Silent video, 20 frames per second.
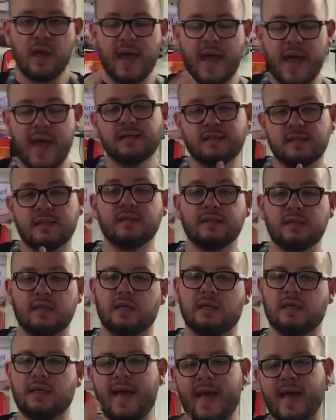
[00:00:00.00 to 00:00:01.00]
S and
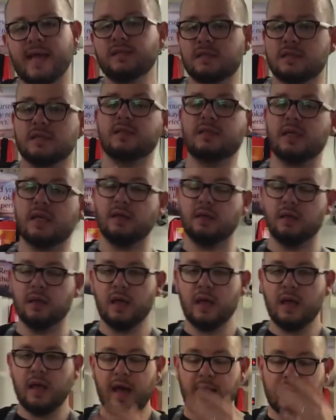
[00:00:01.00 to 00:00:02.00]
D, S and D.
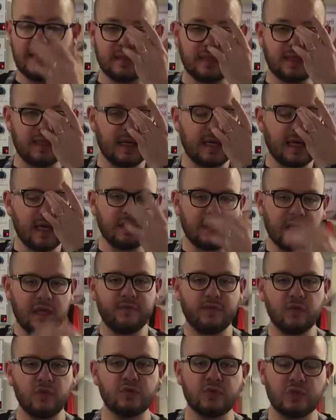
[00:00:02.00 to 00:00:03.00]
And it's a key thing
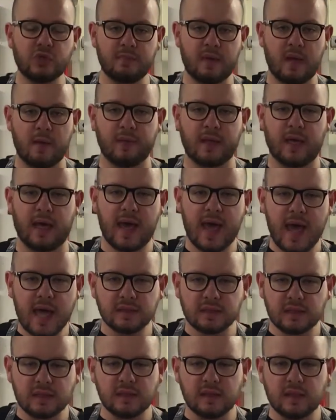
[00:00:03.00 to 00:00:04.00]
for you to remember that
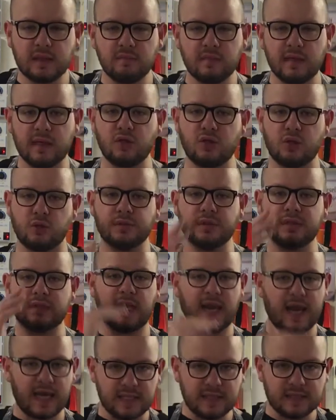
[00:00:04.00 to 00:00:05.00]
S and D means you
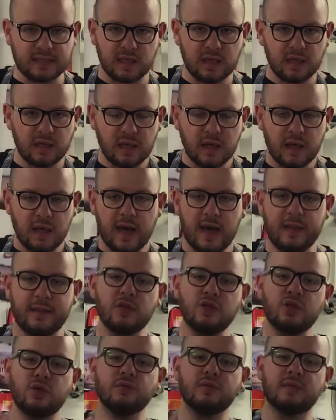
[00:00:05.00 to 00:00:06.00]
slice it and
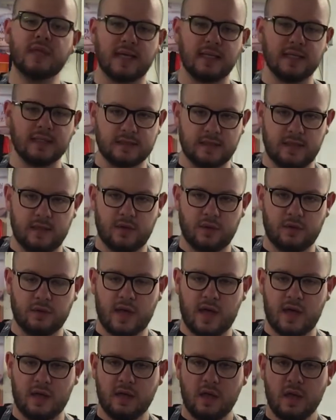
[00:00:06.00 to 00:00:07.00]
then you dice it,
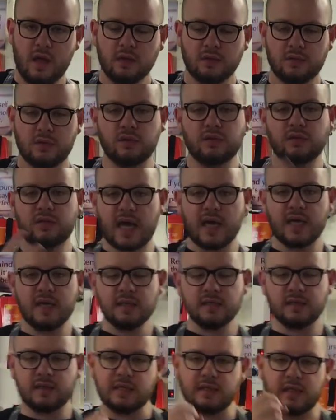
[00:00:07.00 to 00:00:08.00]
okay? So
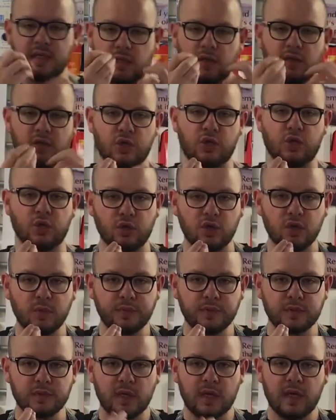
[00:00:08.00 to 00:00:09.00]
diced is little
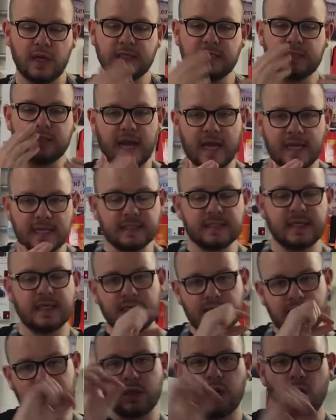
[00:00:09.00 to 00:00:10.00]
cubes,
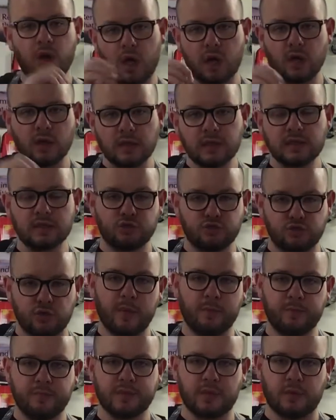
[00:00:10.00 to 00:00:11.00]
slicing is long
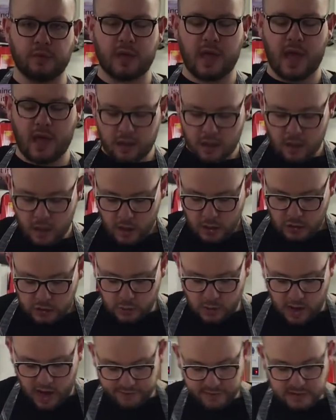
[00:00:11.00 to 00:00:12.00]
strips, okay?
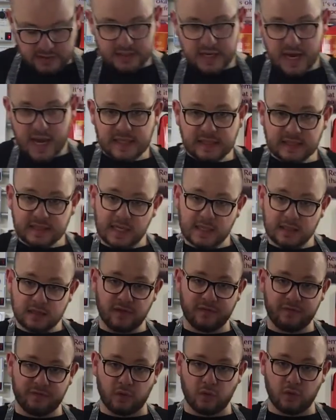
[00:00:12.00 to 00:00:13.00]
So I've sliced it
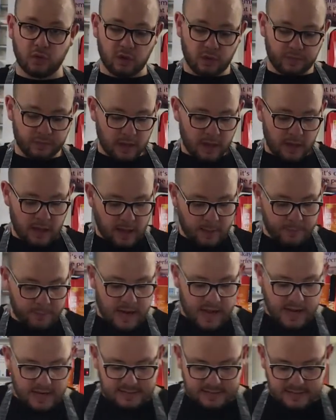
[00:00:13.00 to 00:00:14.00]
into 4,
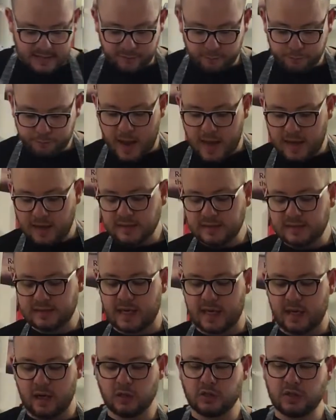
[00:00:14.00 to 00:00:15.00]
but like I said, I've balanced
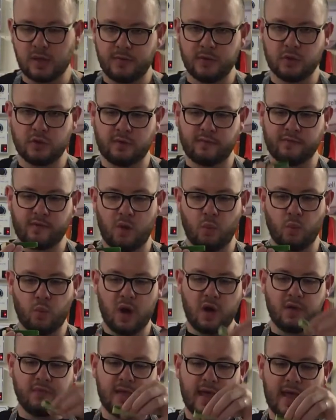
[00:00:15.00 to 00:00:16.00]
it on top of it. So I've got
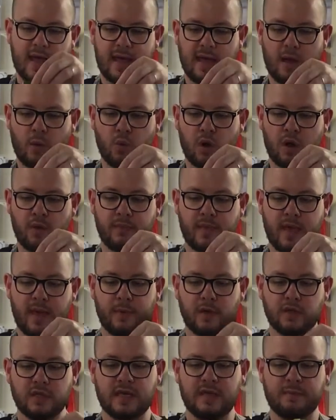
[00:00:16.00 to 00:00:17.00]
1 there and 1 there
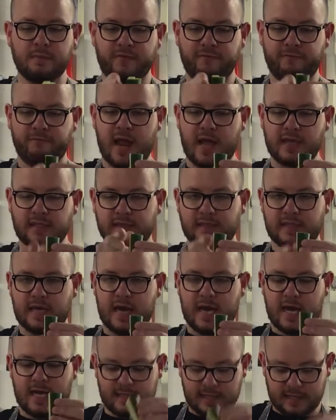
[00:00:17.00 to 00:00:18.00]
because I need my flat
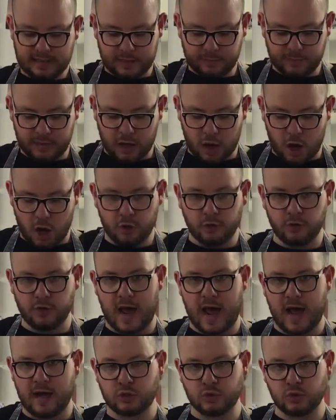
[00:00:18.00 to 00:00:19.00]
side to be on
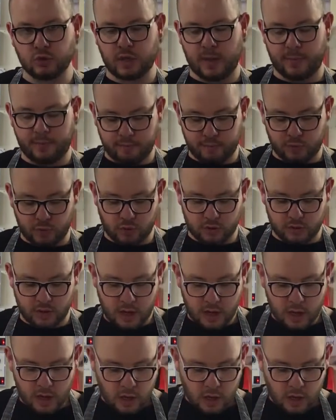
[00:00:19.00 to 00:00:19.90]
the actual chopping board.